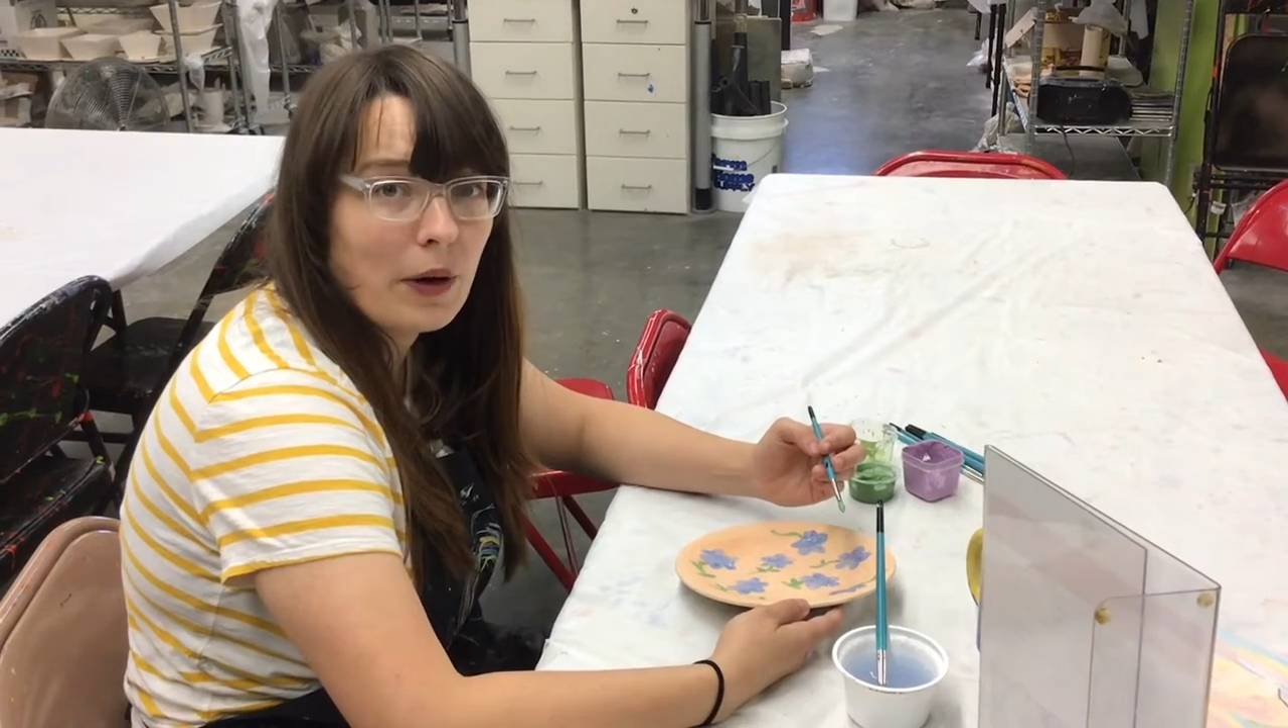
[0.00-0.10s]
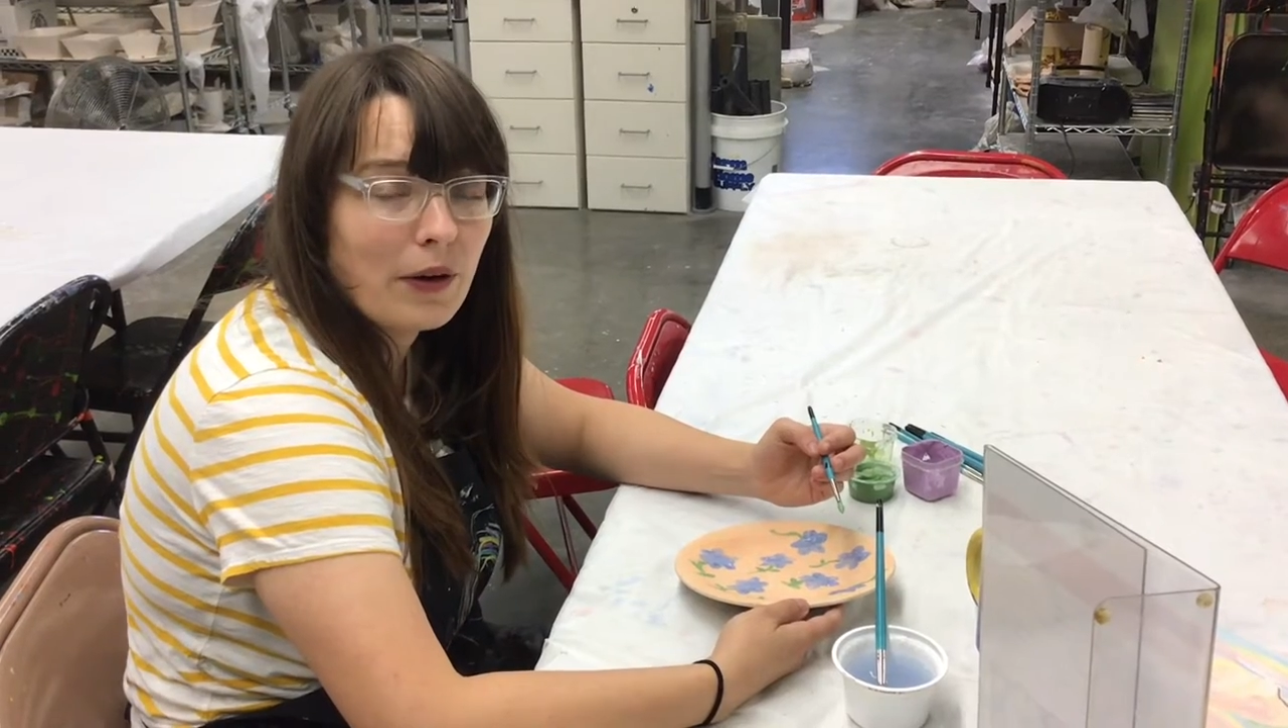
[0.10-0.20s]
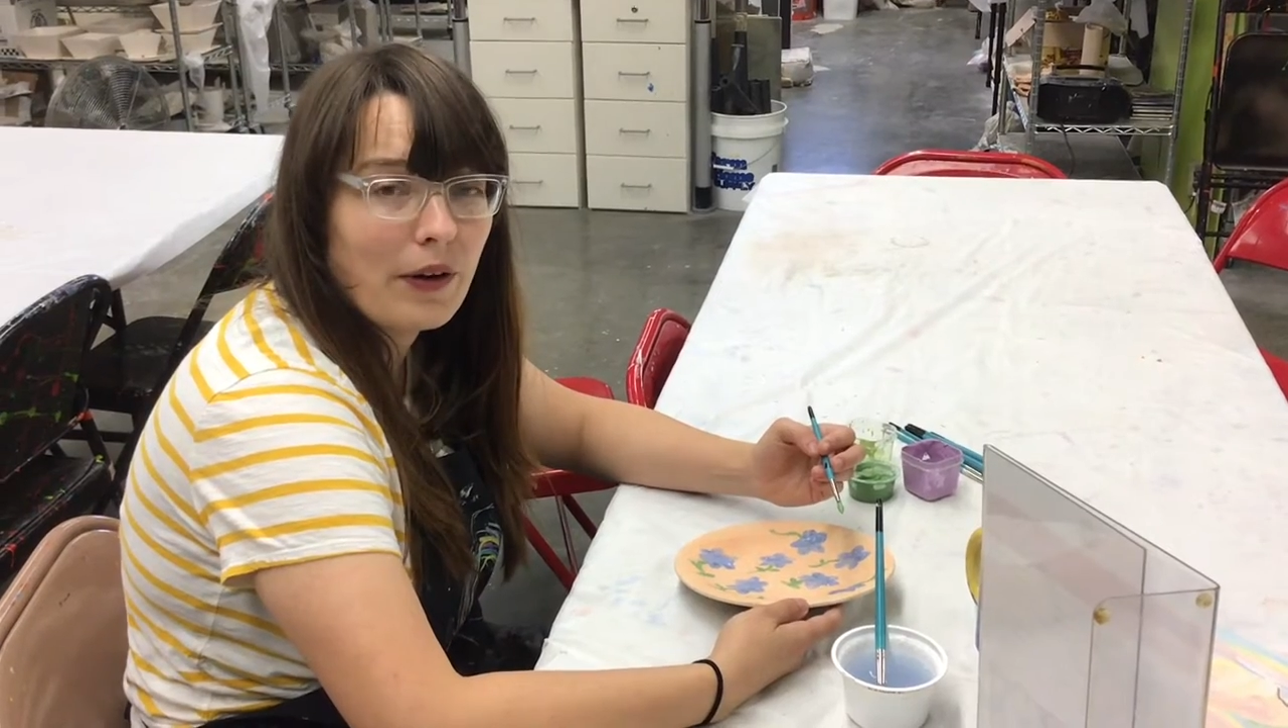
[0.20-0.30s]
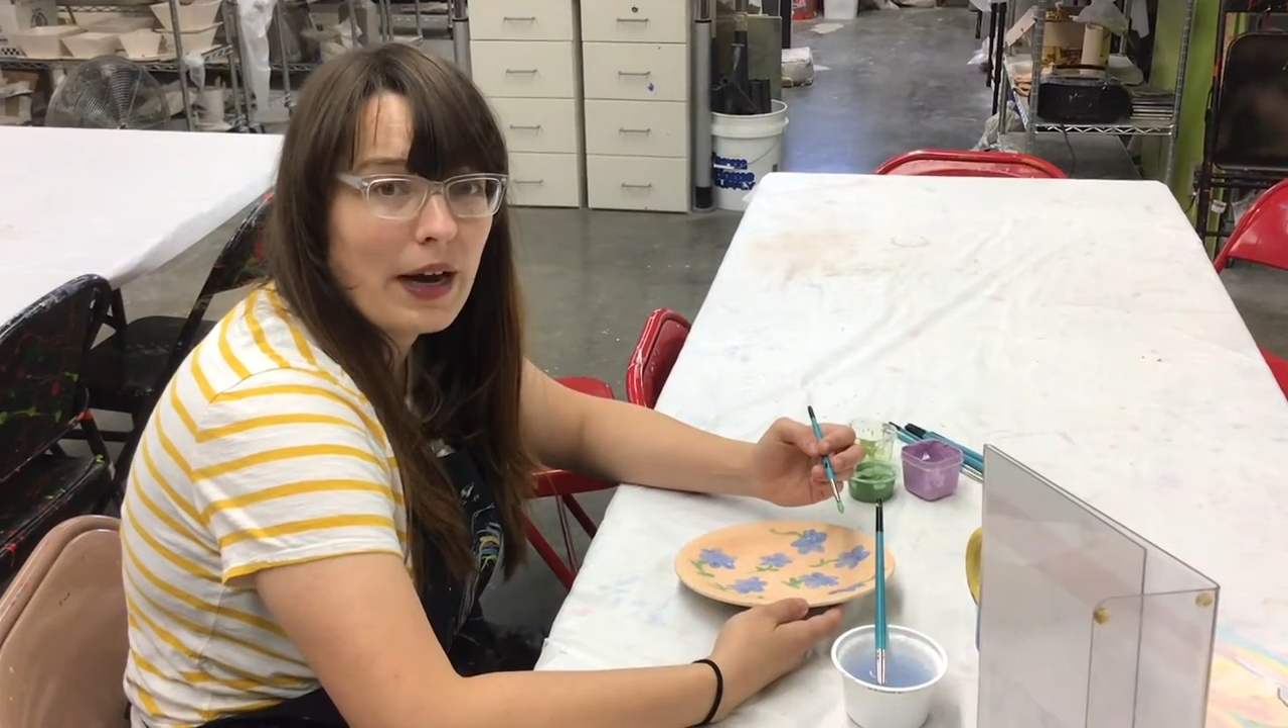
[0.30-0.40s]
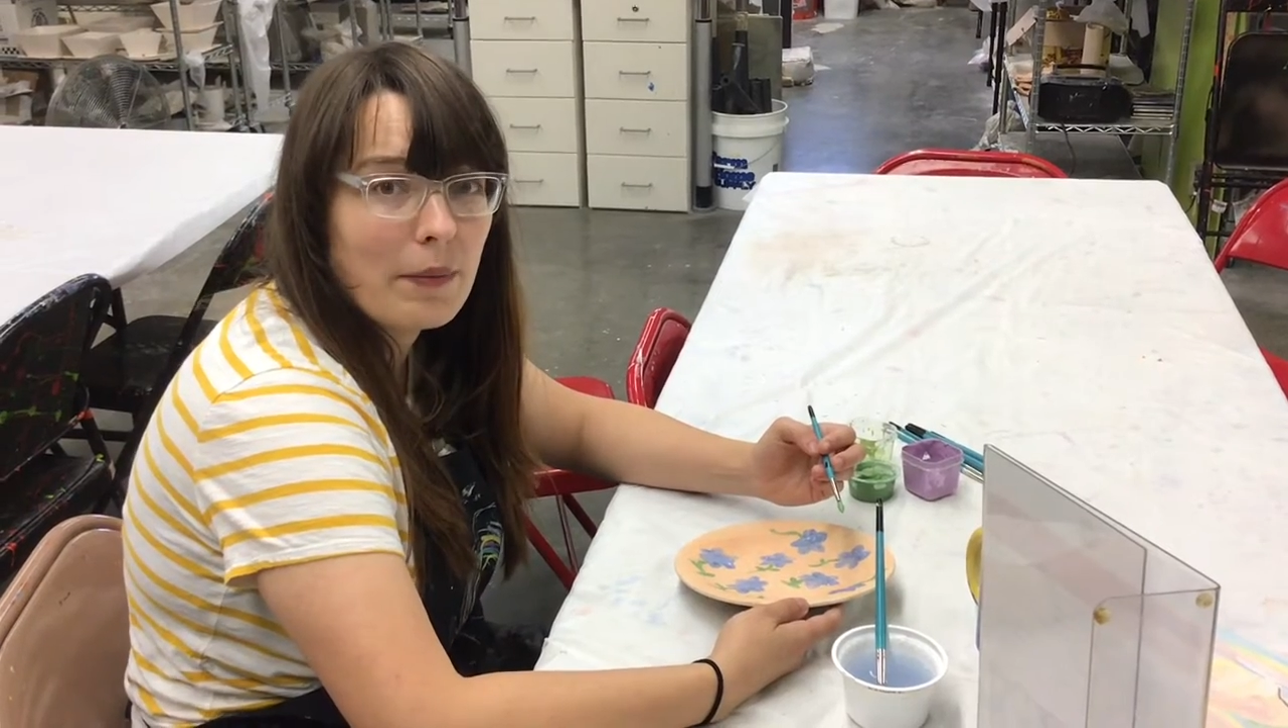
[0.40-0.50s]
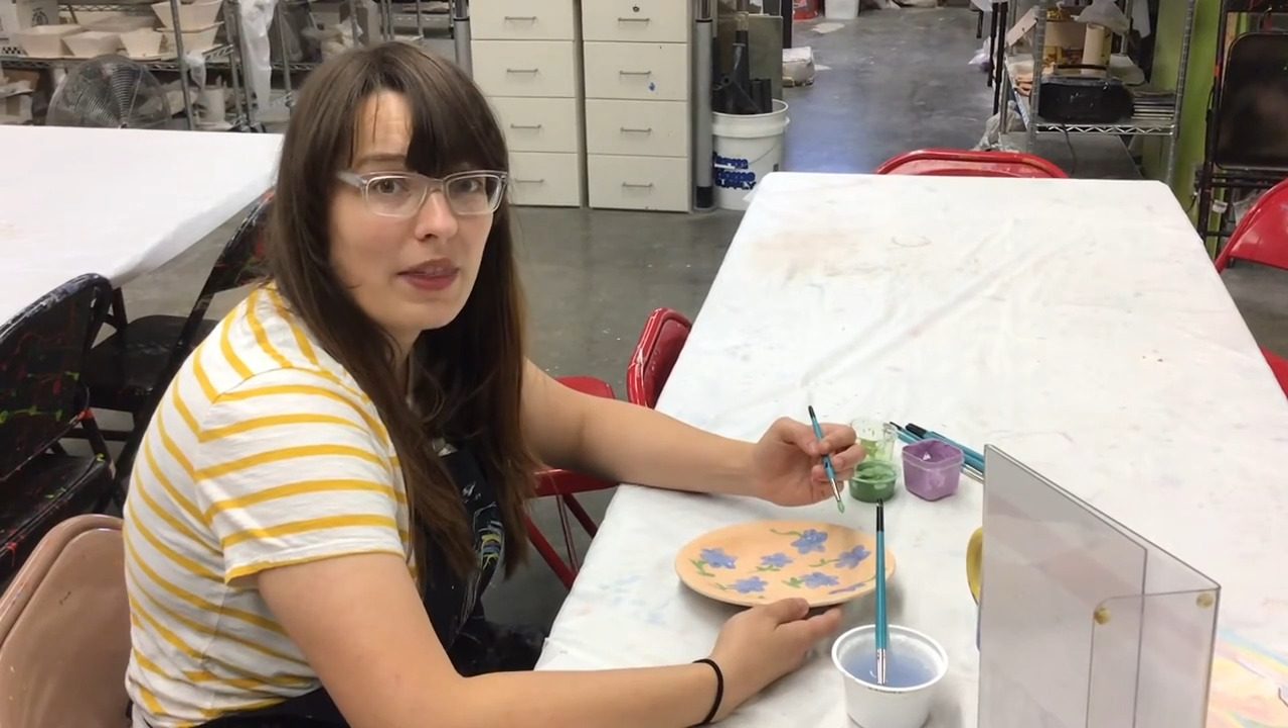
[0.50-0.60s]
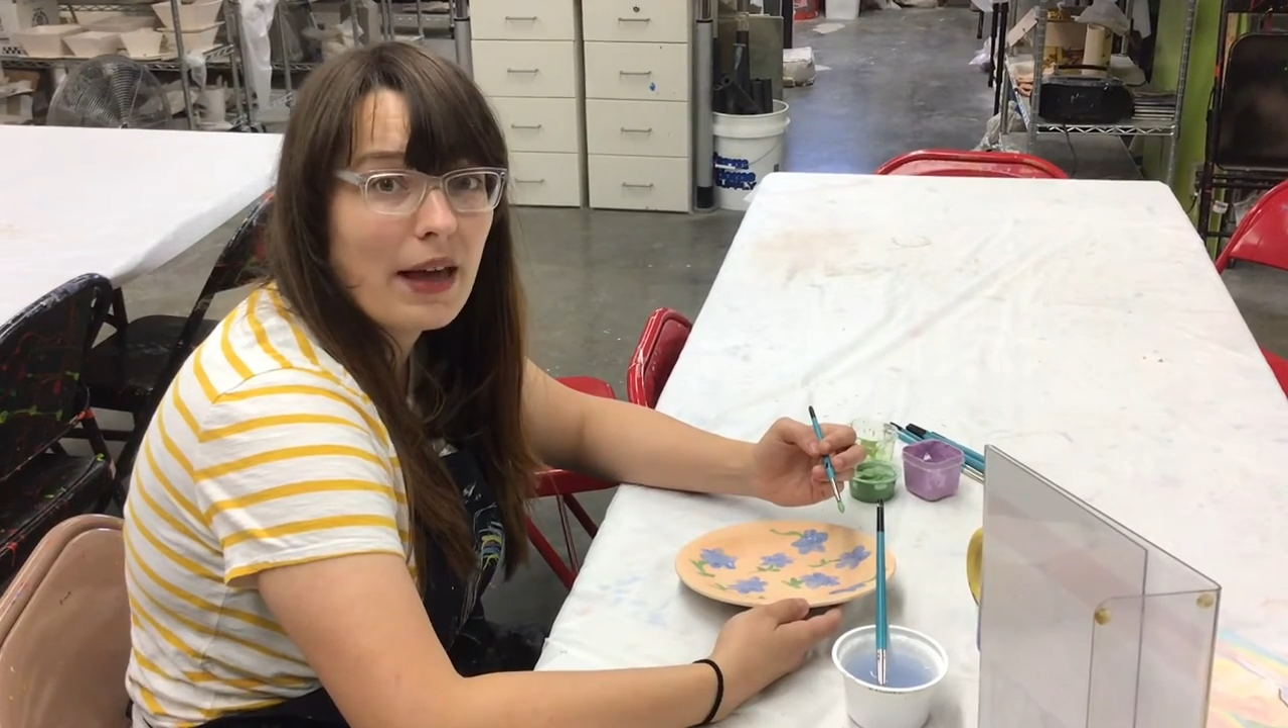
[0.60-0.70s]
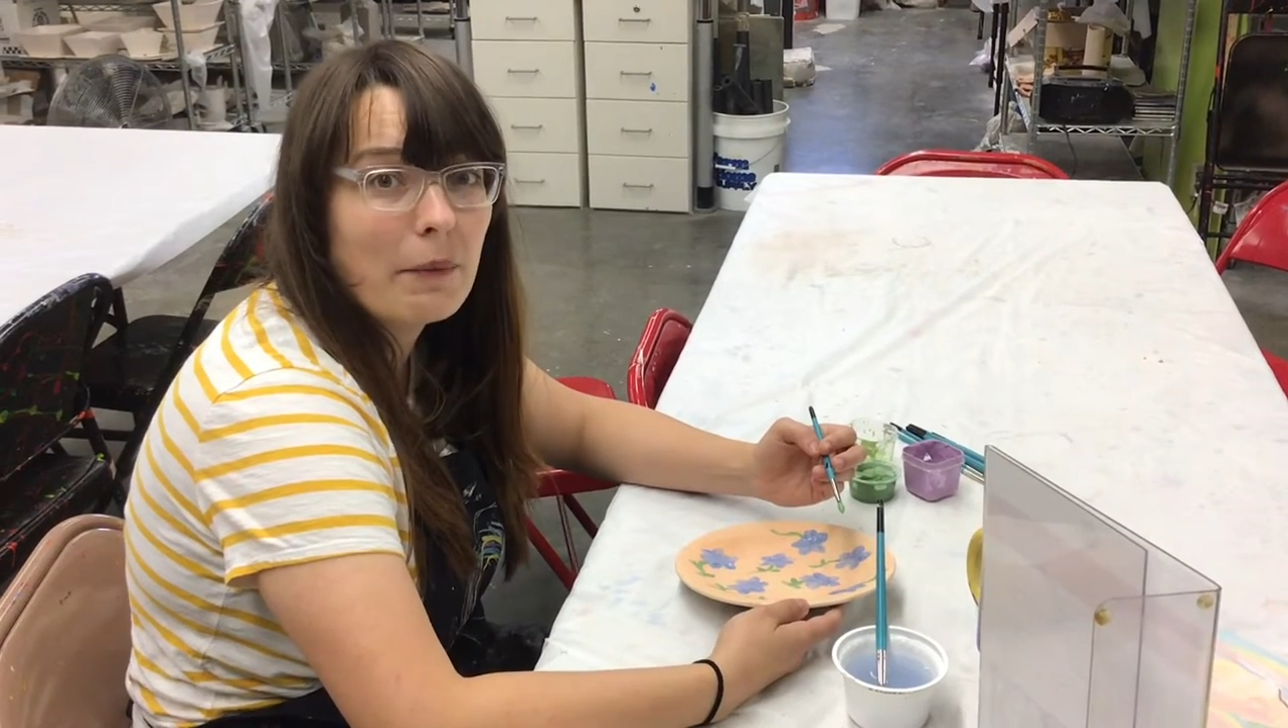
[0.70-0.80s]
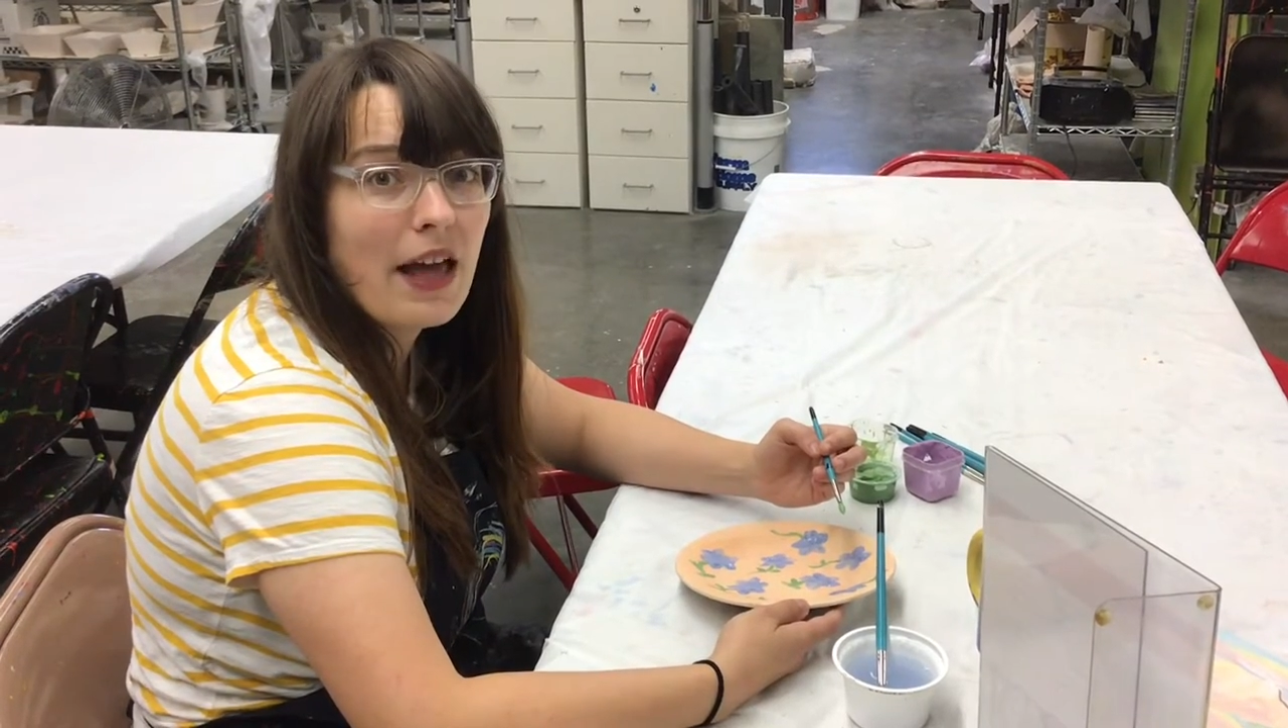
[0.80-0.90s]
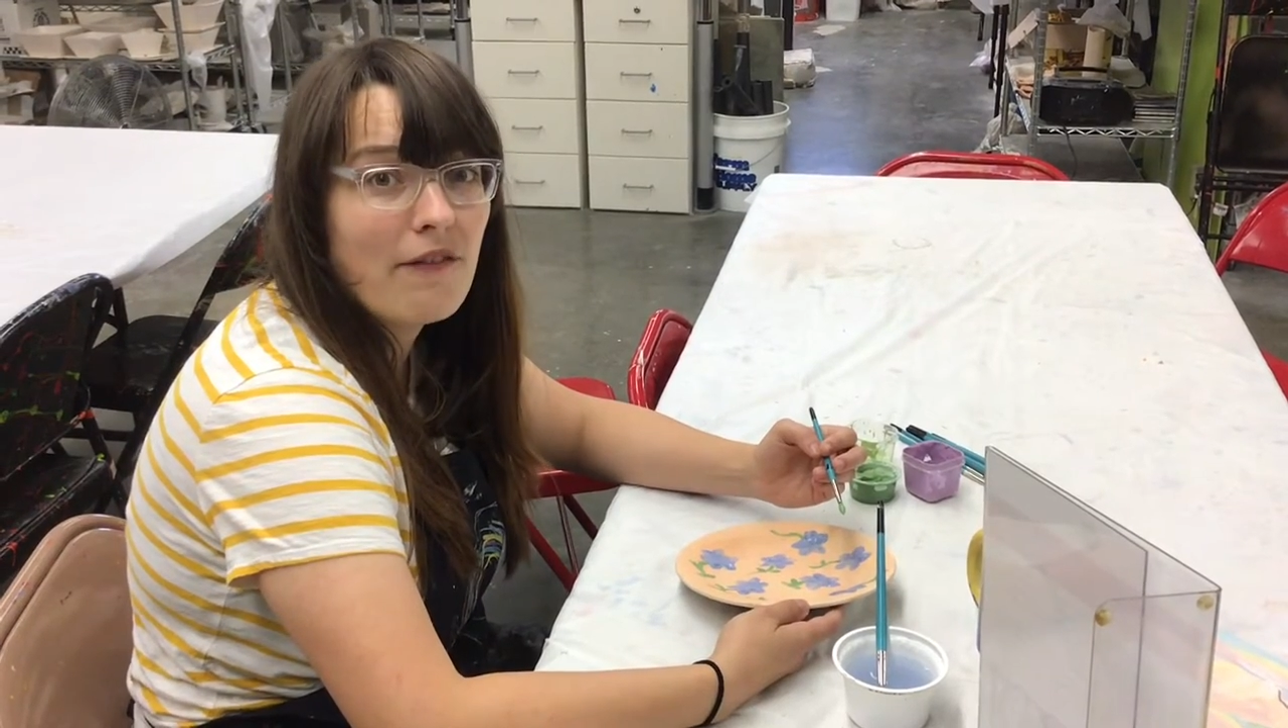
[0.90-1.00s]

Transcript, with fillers: program that